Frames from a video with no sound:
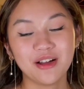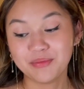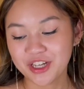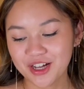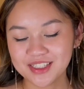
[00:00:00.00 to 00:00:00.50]

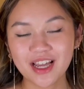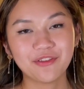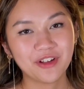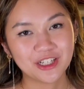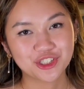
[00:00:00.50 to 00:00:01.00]
Because I
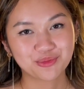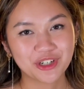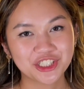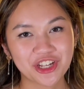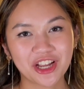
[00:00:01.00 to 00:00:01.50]
finished
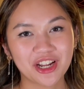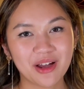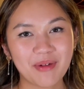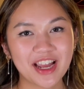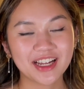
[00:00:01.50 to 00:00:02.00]
Bridge
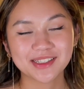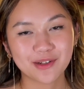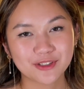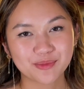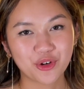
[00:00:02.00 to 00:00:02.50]
Kingdom, I guess I
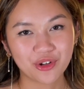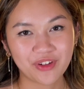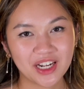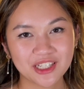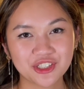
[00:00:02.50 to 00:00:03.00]
was
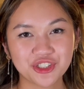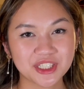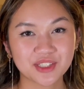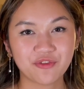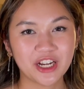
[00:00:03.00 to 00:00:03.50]
motivated to
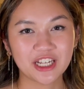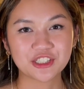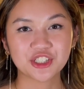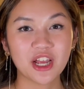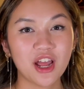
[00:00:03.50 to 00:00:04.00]
just
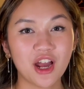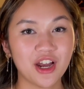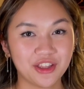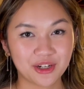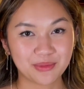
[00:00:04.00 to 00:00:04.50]
finish
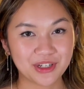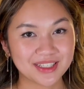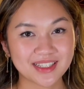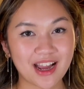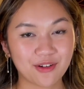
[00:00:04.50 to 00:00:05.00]
other
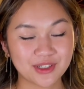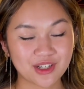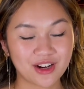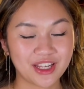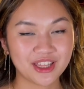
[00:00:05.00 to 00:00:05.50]
books that I was
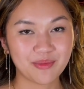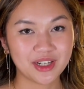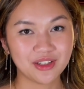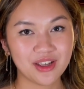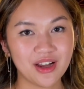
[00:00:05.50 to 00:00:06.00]
already in the
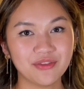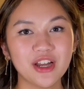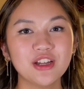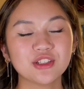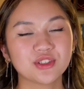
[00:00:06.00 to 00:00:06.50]
middle of.
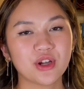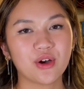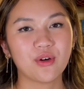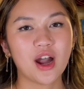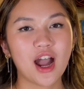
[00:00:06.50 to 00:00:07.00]

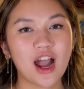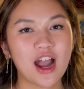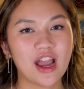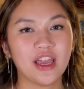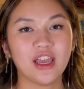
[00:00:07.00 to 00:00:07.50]
So
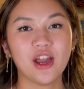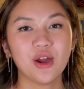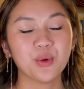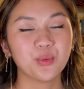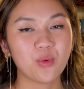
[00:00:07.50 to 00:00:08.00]
I
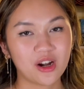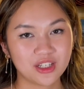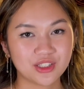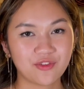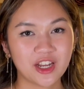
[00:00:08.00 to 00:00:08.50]

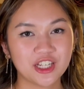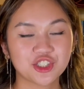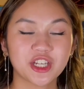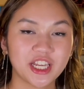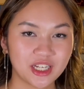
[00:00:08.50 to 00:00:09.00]
wanted to
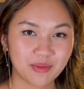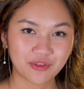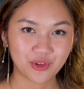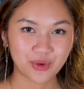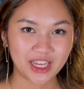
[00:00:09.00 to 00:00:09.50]
finish Kingdom
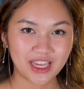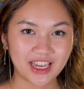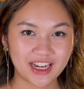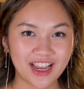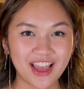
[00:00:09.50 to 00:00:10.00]
of the
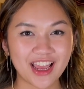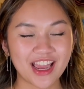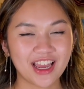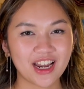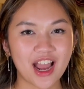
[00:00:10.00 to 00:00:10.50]
Wicked,
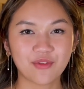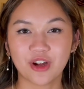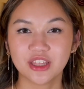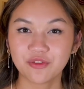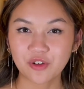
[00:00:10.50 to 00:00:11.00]
and I've
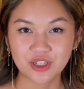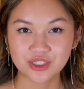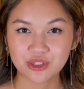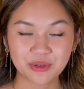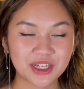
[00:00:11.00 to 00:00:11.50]
read the
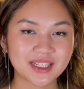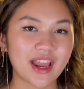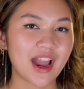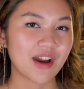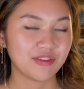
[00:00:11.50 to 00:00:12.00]
first 2 books. I
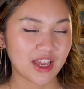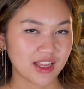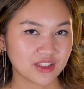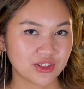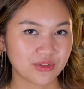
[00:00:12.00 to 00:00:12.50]
have
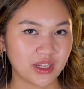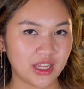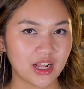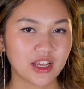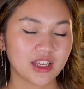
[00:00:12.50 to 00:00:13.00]
yet to
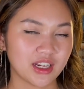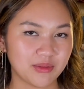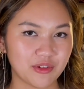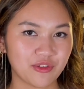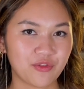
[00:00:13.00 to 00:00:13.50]
read
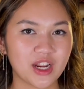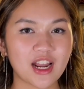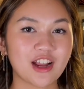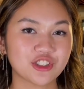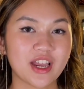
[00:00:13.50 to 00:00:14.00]
Kingdom of the Feared.
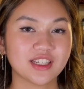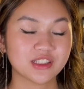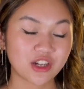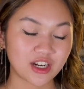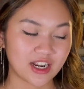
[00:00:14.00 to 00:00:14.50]
Actually, I
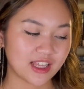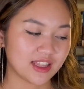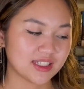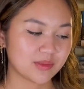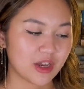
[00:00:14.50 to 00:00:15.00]
started it
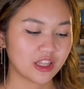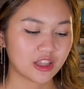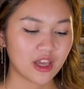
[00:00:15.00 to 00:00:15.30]
this month,